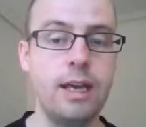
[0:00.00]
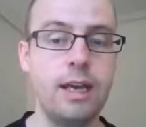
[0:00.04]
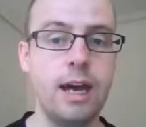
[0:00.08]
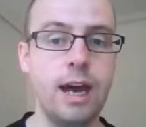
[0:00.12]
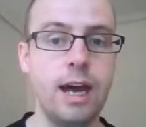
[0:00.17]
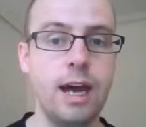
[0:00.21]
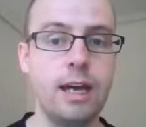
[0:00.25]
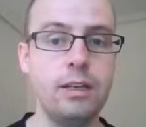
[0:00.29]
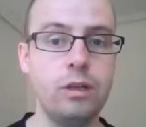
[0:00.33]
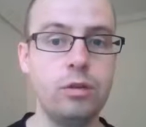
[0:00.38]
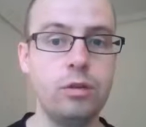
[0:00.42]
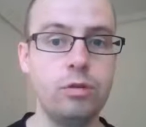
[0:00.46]

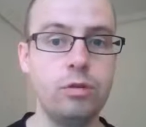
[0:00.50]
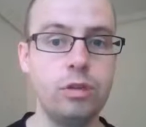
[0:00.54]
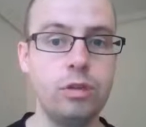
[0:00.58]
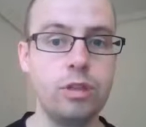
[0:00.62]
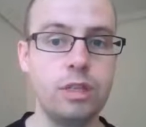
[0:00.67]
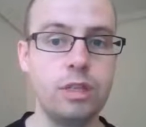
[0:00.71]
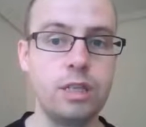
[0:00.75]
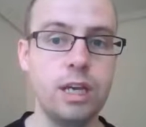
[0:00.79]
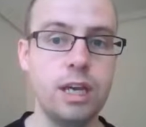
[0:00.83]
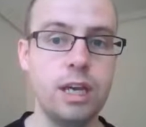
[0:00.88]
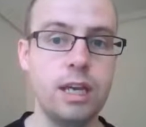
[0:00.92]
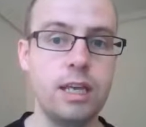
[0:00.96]
And you could
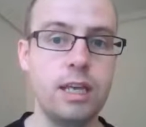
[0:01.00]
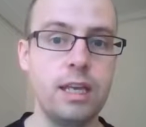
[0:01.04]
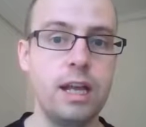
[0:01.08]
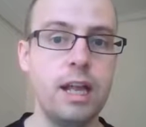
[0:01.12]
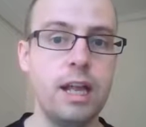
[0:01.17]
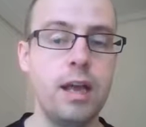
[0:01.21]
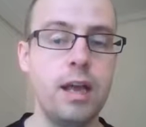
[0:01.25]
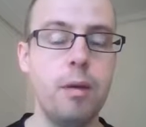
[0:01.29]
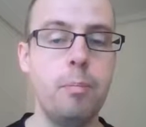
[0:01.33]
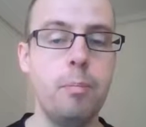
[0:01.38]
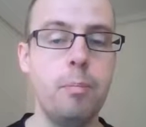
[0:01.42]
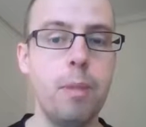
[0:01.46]
say,
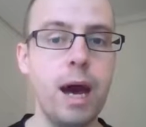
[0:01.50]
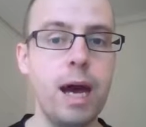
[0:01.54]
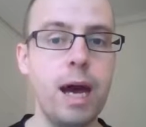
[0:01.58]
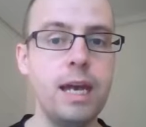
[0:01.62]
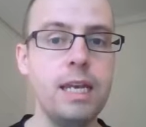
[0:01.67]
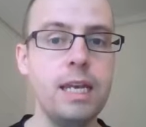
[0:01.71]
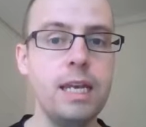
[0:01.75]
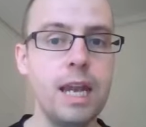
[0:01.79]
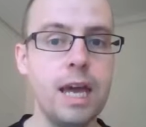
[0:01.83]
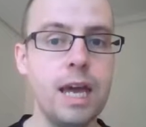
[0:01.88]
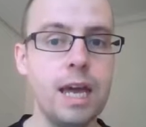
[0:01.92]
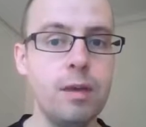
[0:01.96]
my
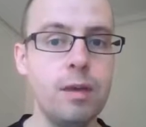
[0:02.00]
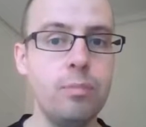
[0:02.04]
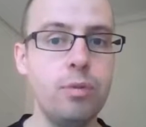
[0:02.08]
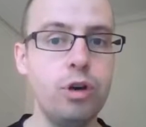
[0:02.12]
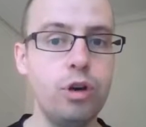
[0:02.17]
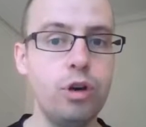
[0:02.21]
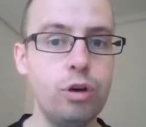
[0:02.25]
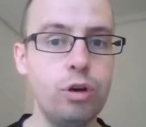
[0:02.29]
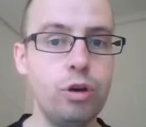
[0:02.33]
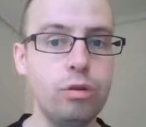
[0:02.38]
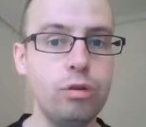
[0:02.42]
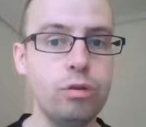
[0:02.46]

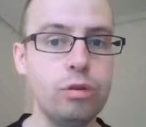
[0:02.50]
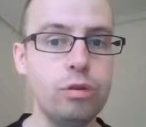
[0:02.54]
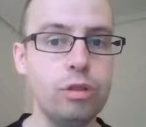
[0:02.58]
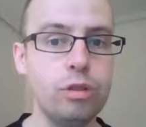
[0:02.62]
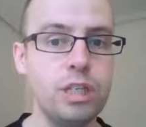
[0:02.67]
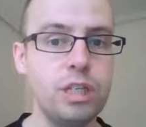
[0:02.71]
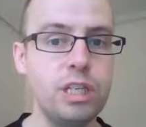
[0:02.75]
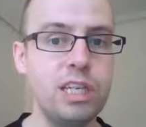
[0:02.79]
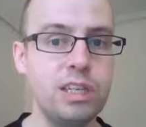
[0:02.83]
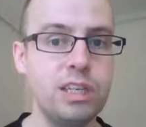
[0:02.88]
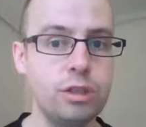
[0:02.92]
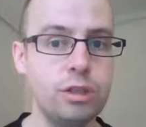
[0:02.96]
neighbourhood
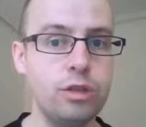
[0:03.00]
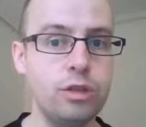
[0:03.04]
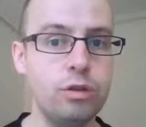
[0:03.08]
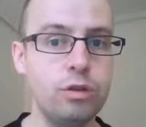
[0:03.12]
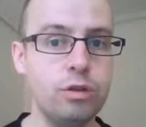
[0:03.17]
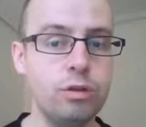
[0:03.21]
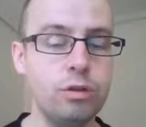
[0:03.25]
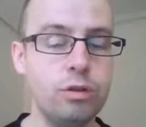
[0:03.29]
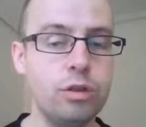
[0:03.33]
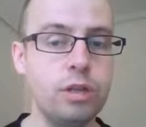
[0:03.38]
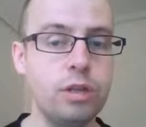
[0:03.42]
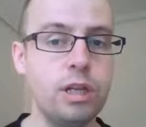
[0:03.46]
is
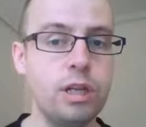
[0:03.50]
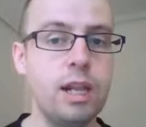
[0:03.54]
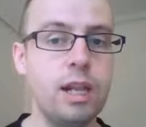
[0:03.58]
good